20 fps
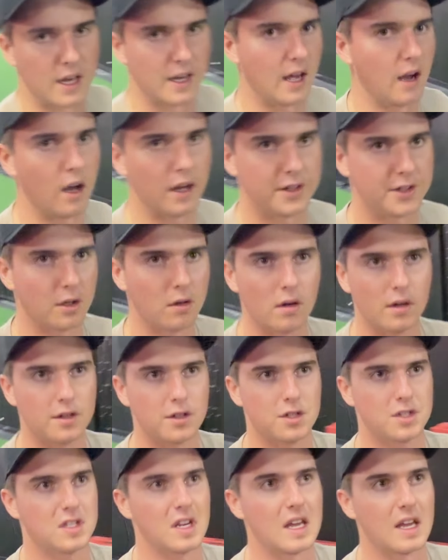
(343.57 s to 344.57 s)
now I don't
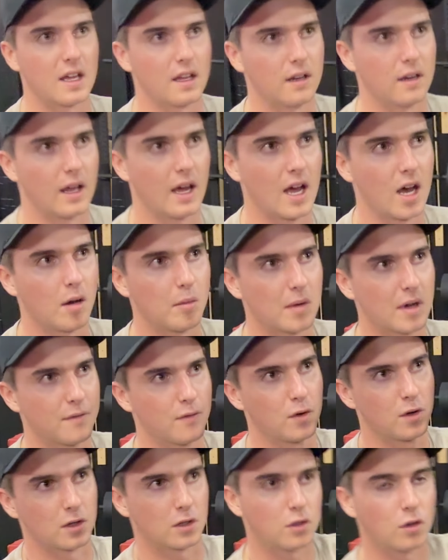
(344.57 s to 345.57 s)
understand how my
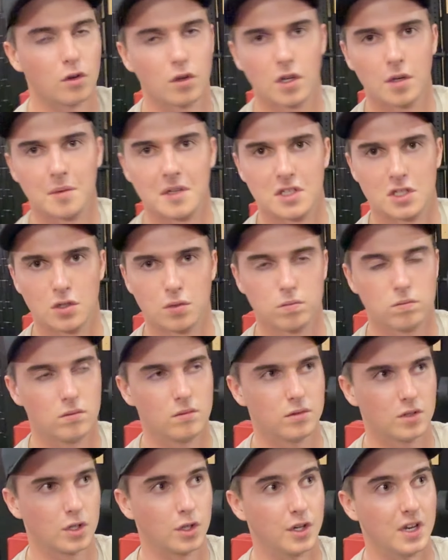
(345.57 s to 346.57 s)
vertical
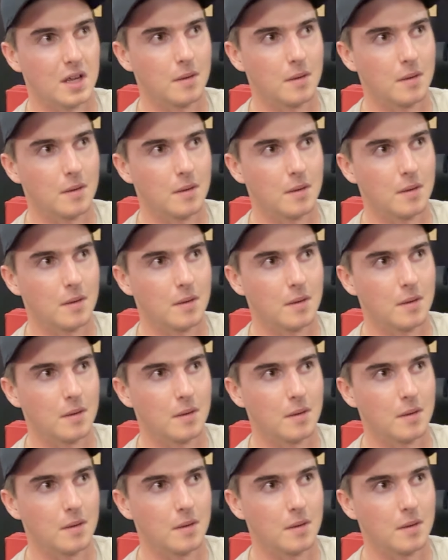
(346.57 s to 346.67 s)
could